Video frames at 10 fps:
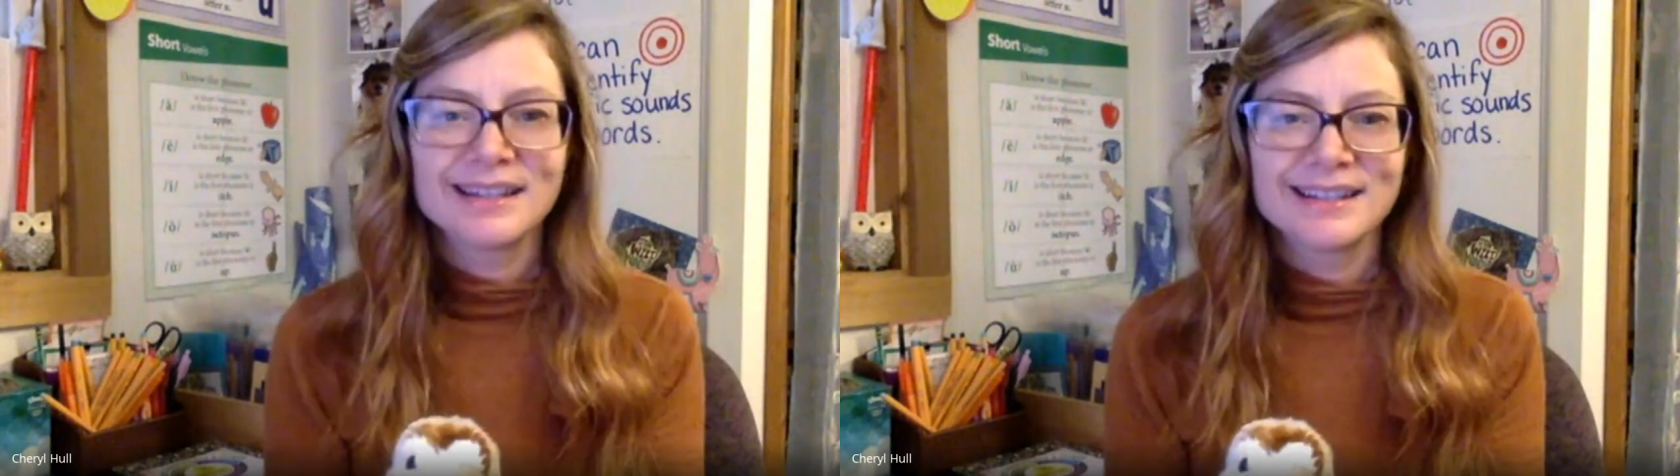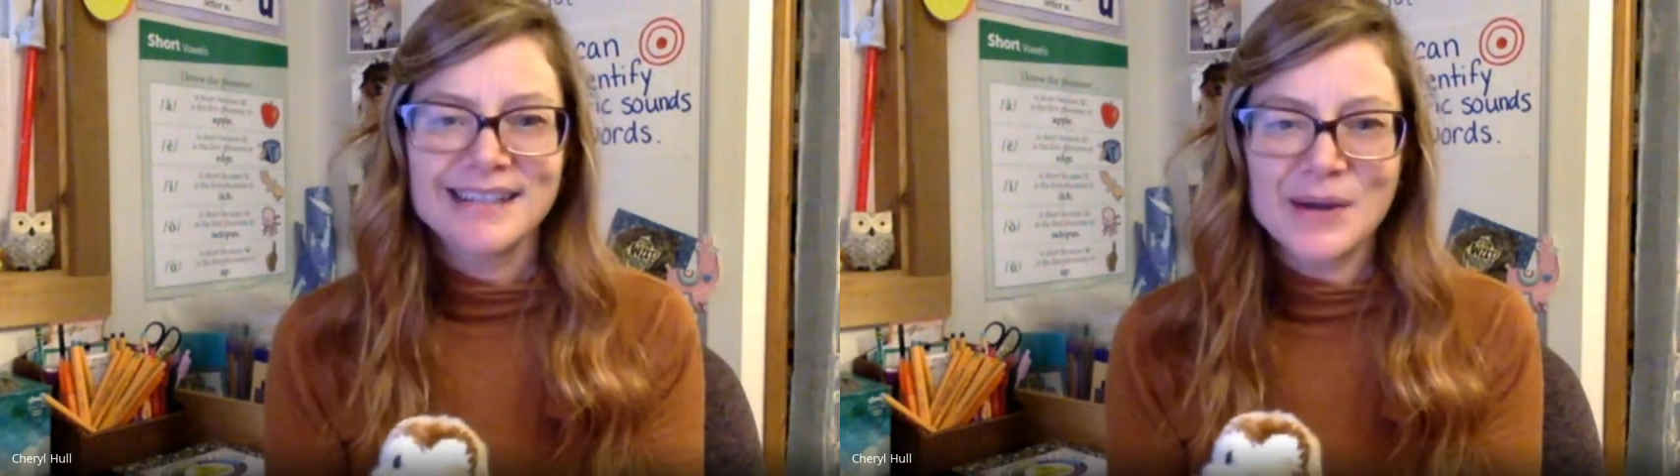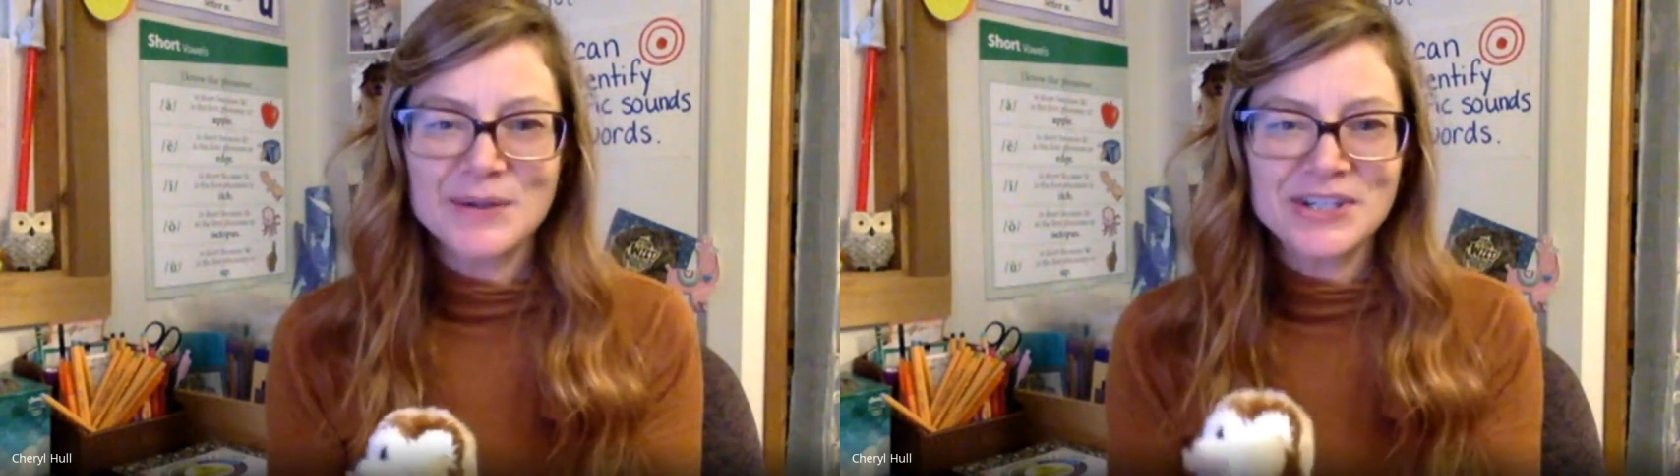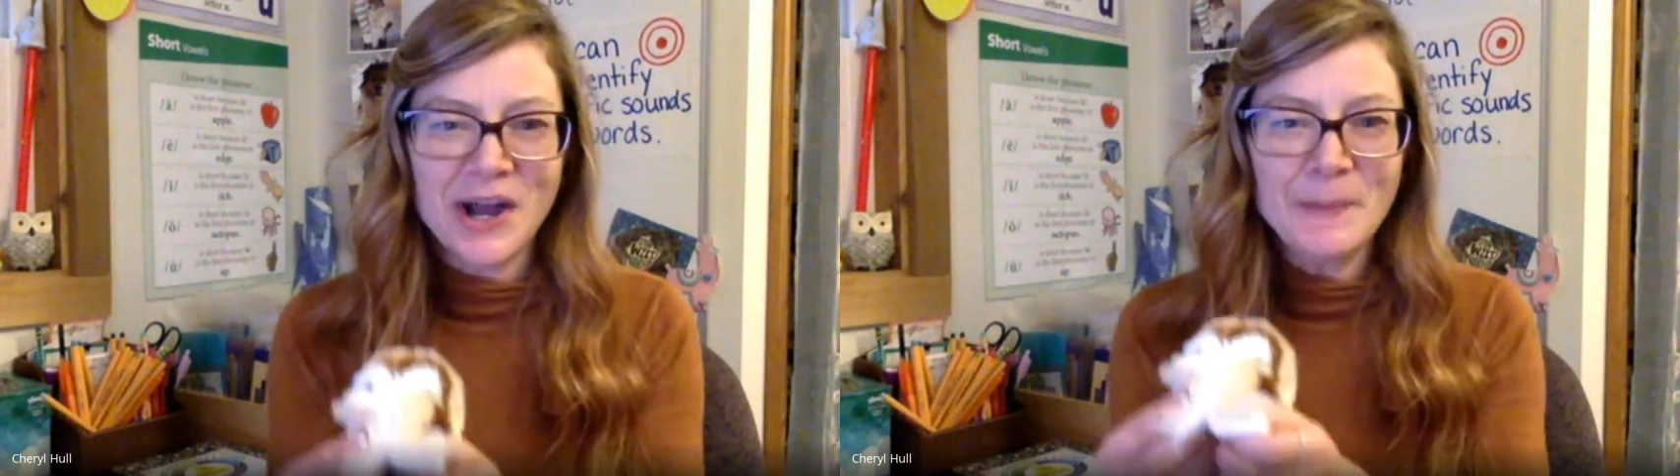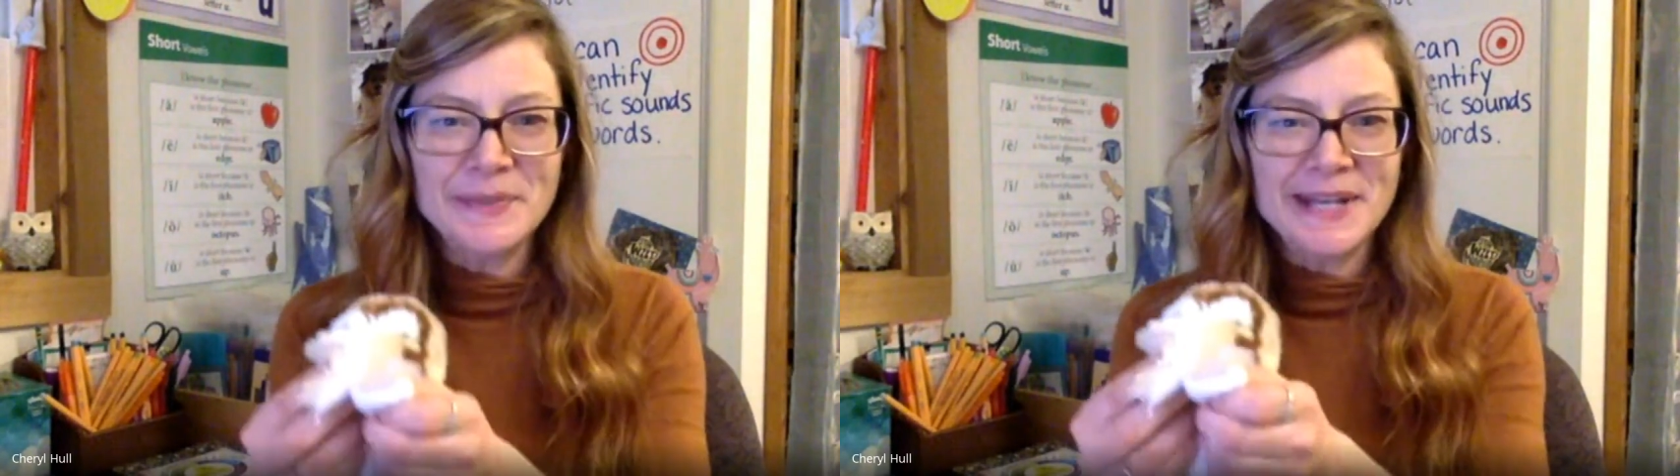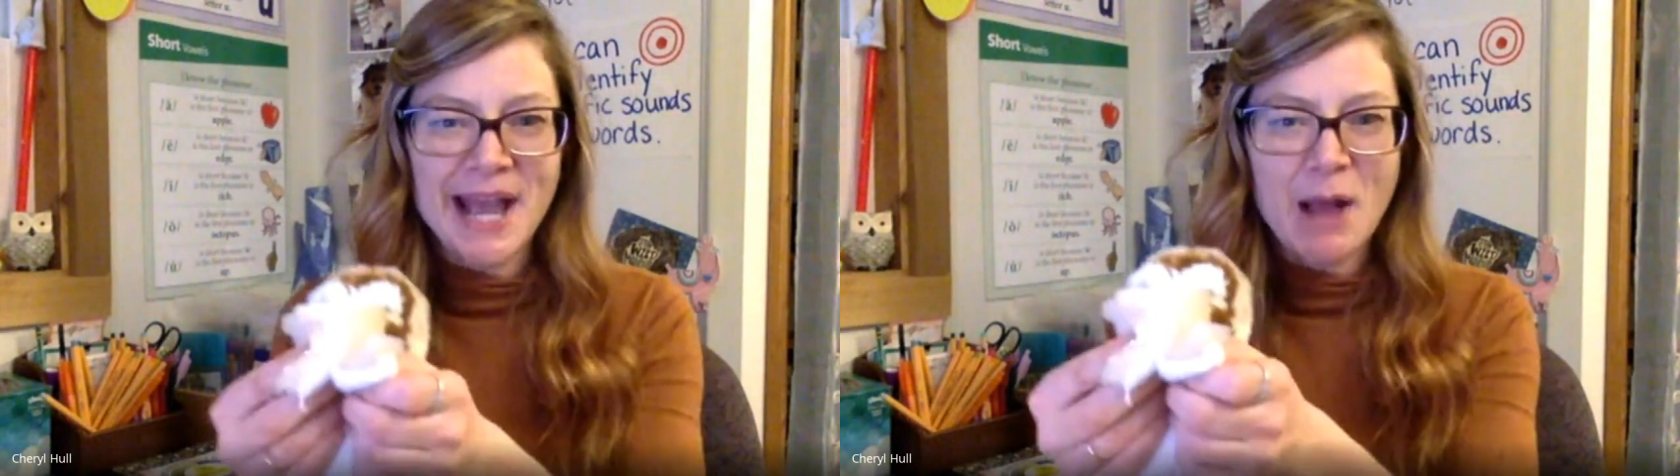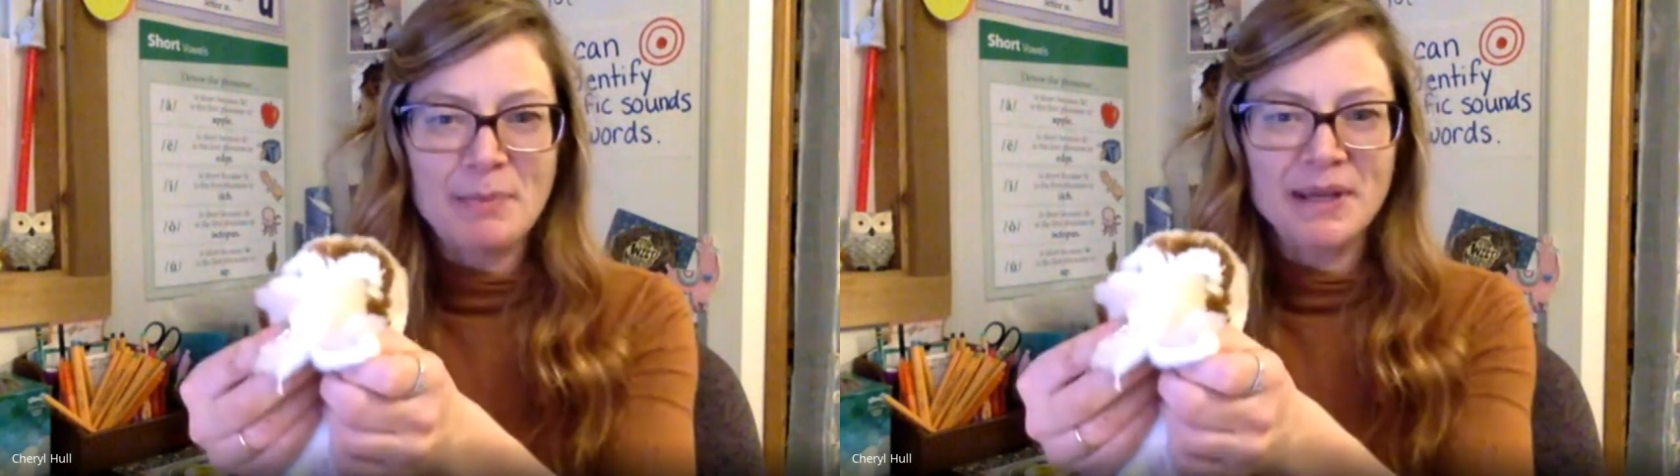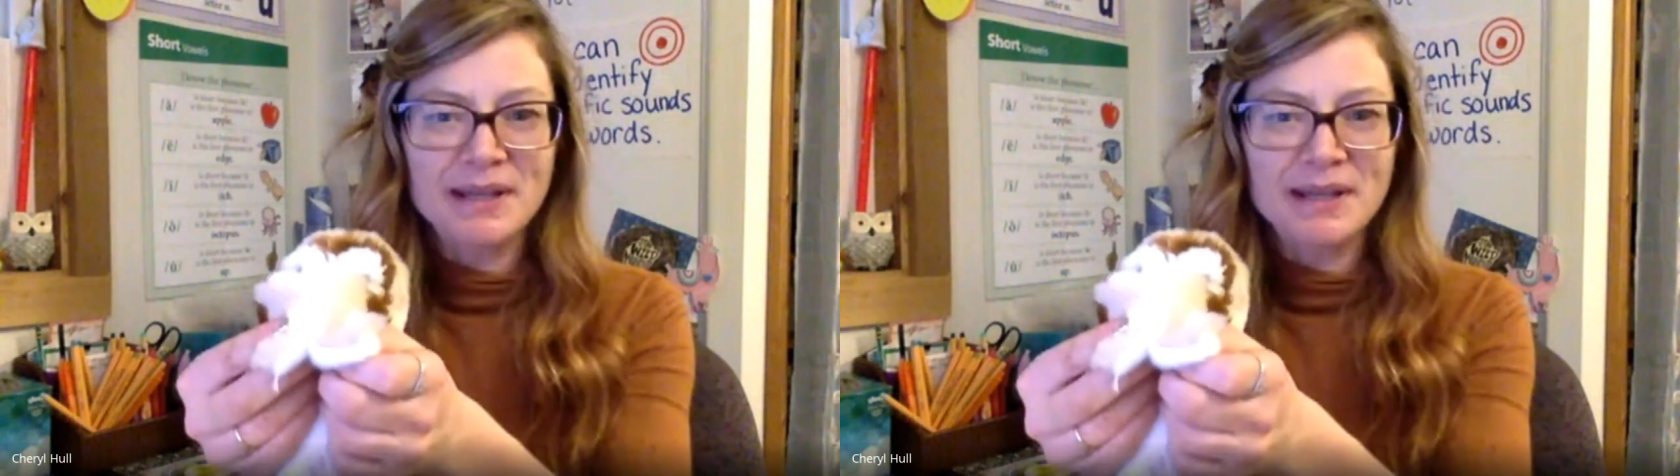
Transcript: Now chop nap.